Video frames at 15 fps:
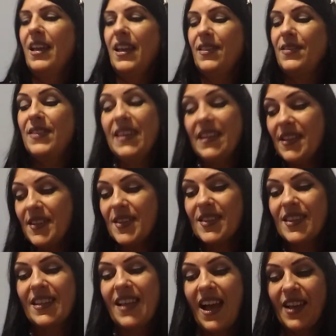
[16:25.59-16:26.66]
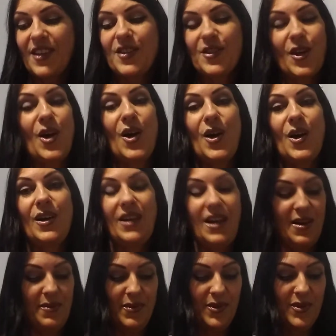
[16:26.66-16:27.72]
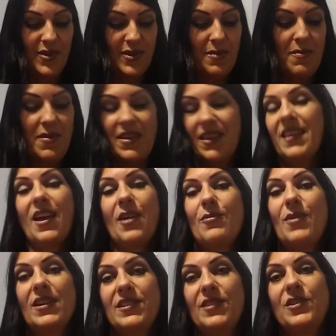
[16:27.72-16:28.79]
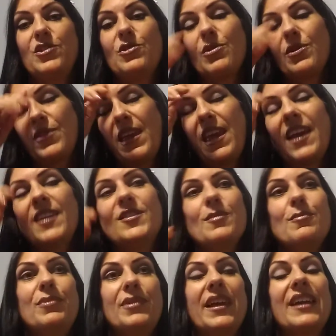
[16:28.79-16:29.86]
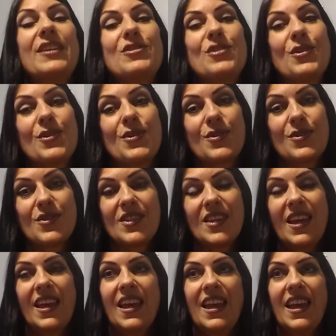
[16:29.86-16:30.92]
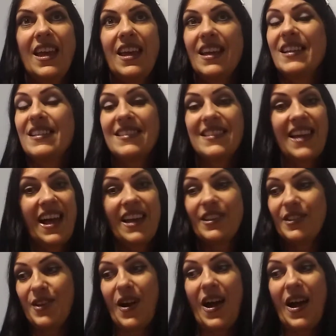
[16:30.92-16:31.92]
And this I saw almost the minute I walked in the door. They had some planters, and I don't know.